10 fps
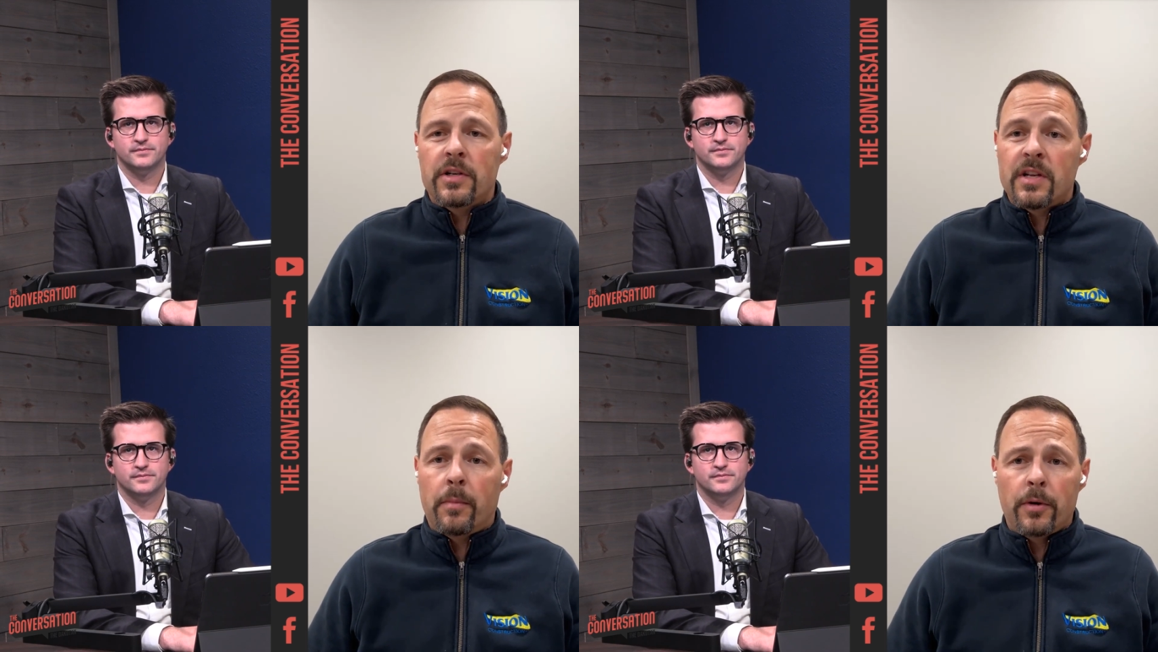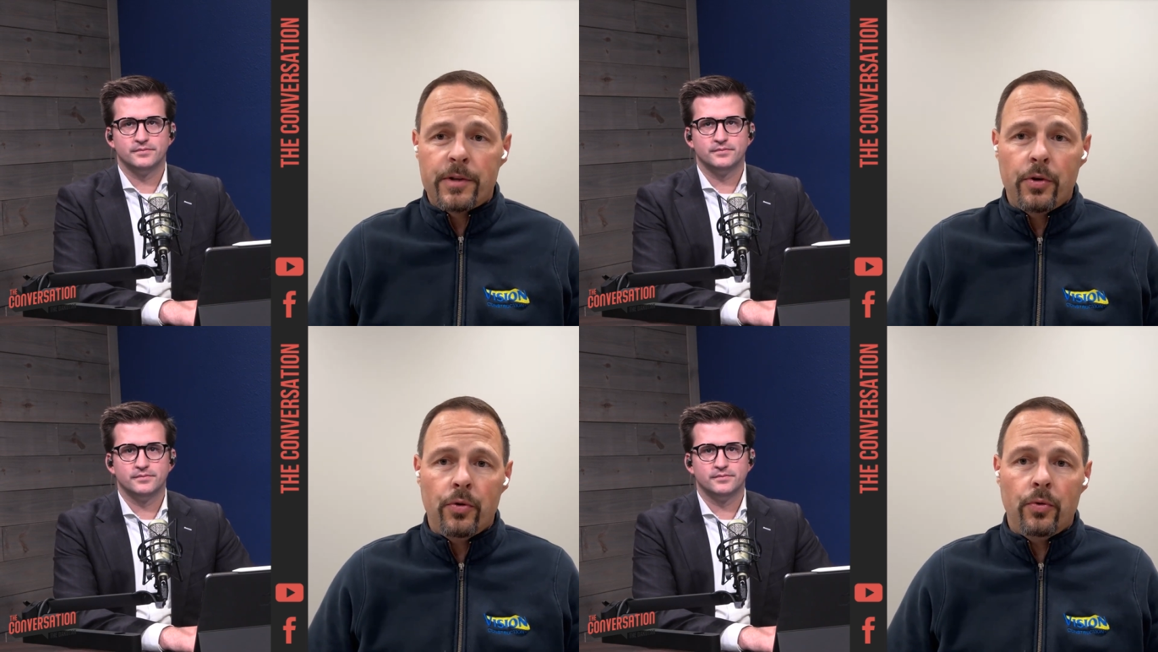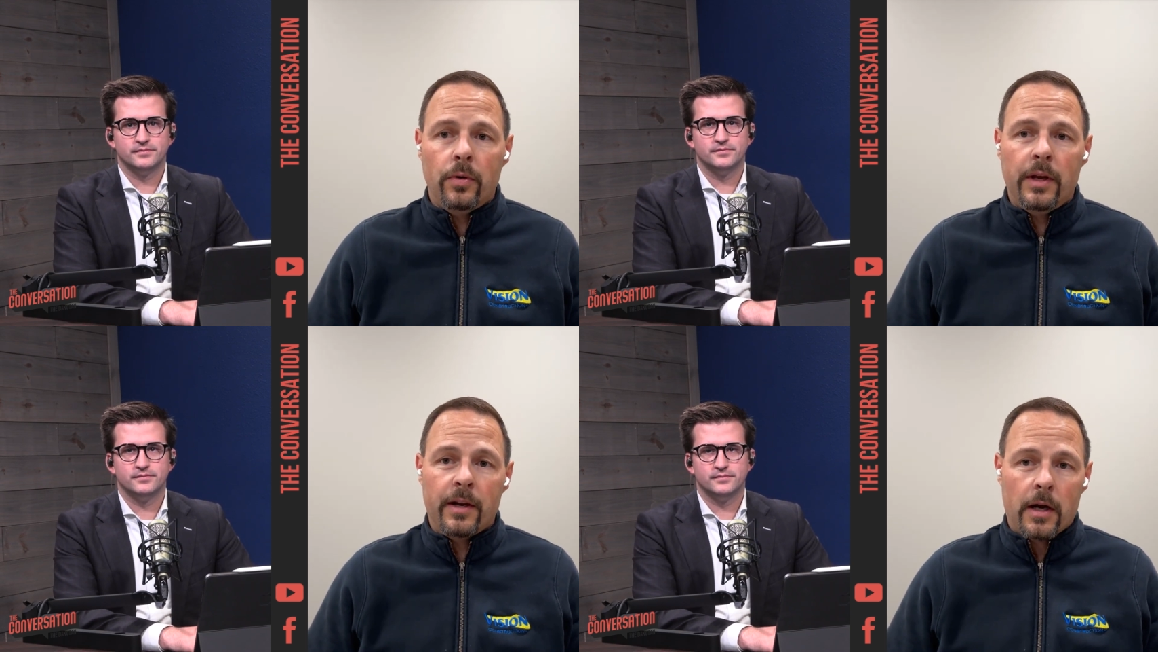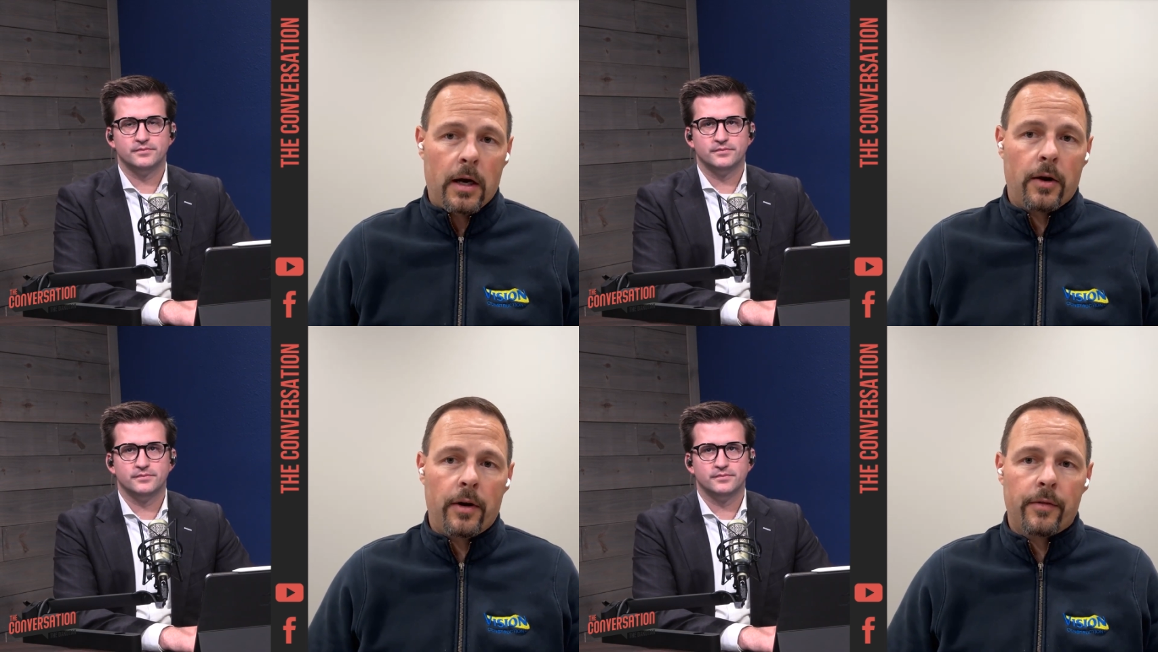Speaker 1: is number two in
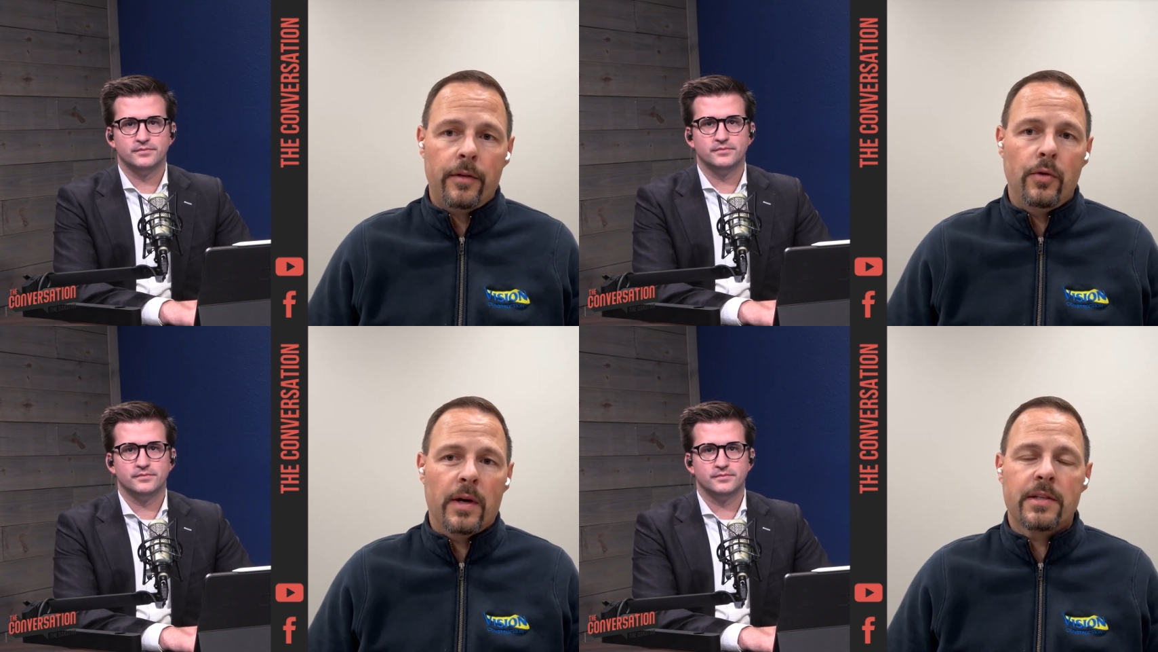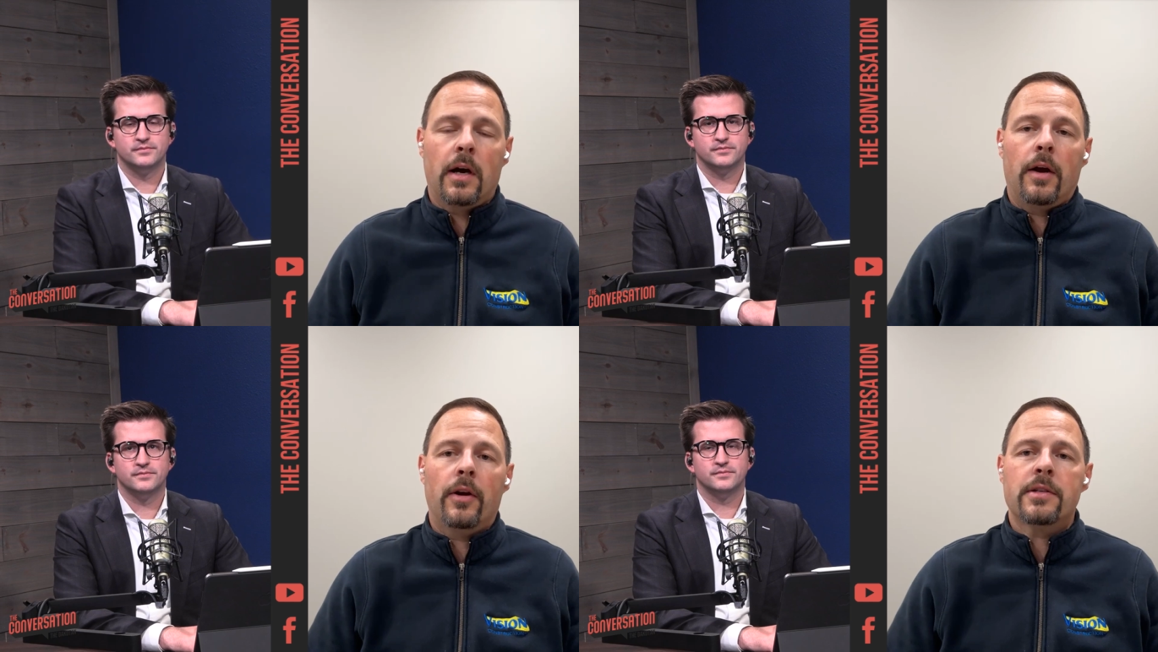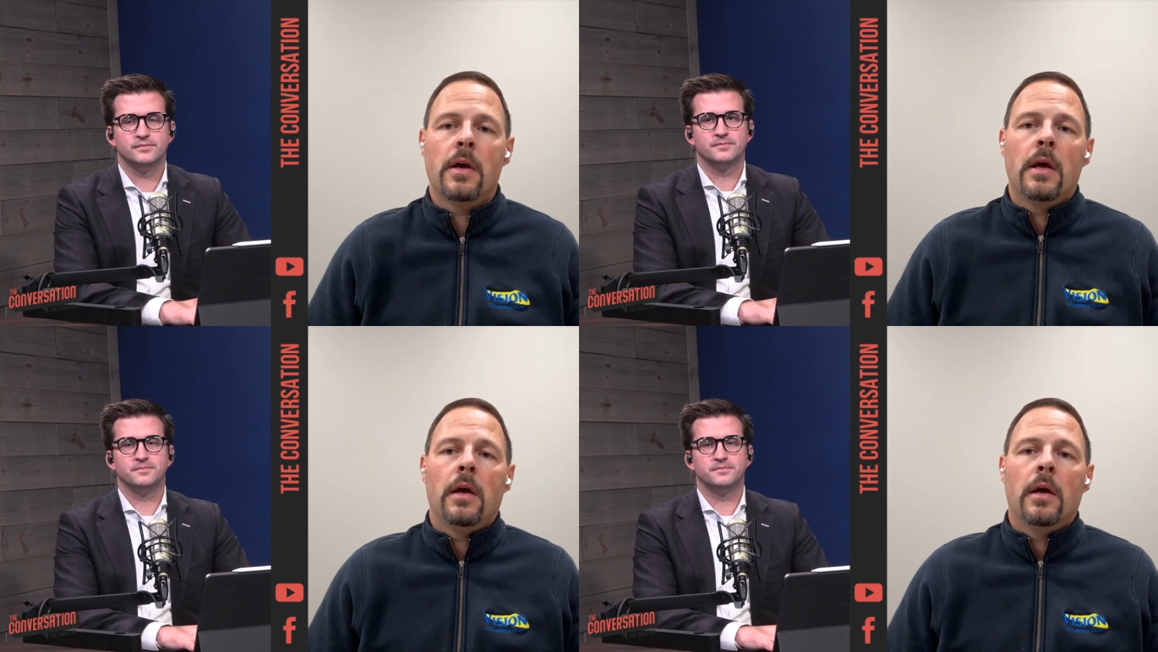Congress, in U.S. Congress.